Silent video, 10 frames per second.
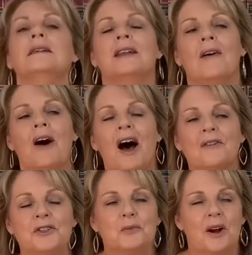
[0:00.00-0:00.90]
Now,
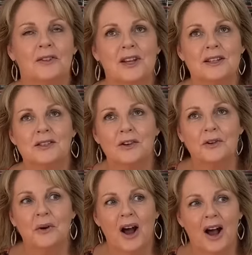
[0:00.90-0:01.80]
after one of these
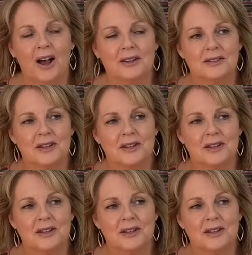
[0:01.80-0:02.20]
hoo-has,